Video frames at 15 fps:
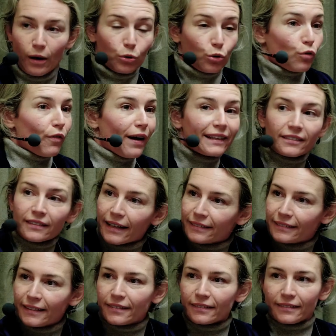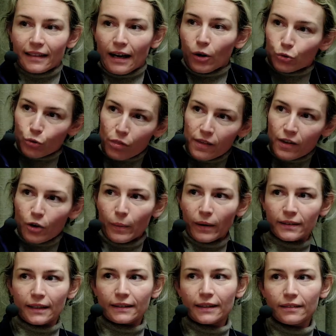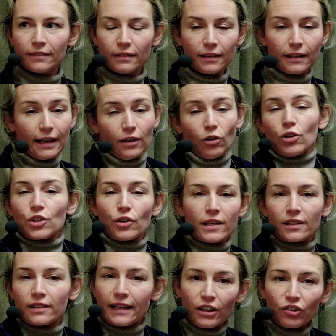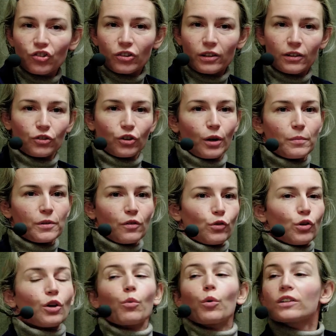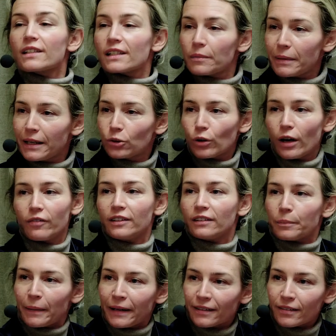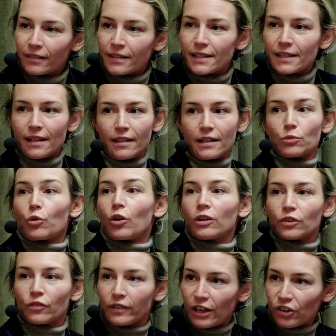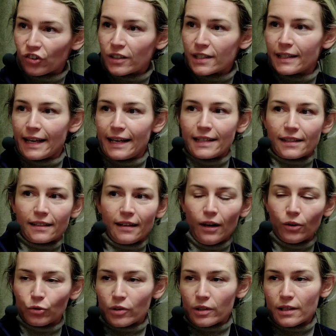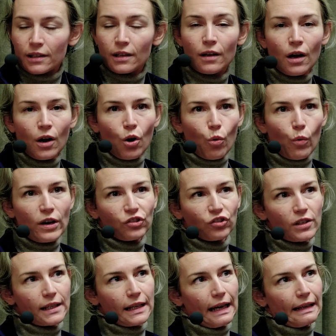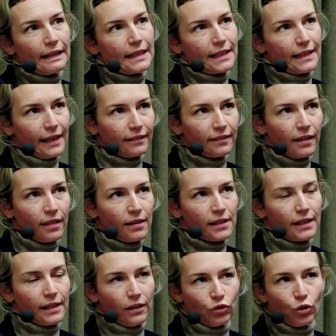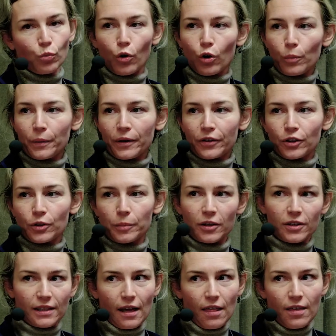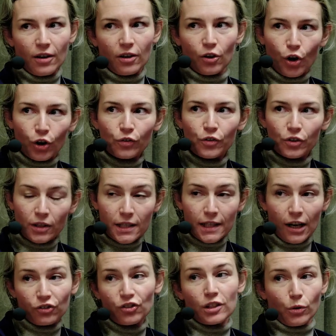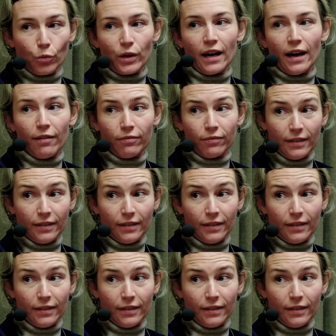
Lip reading: do you find an identity? How do you think about identity? And also as a nation in terms of, you know, what does it mean to have independence in this world of nation states, and how do these questions? And it's set in this interwar period because I think a lot of the discussions that we have